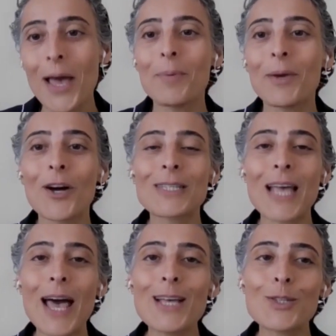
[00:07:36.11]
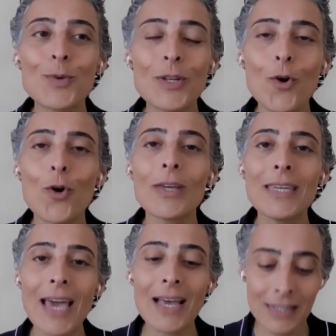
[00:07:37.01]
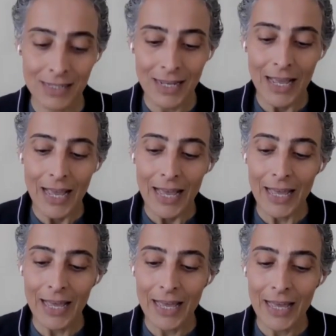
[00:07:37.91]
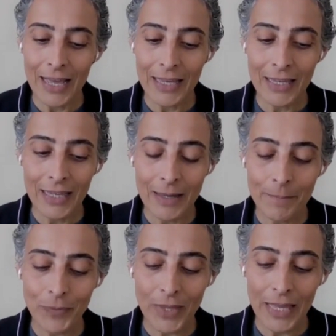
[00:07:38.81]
because as we know, yes, the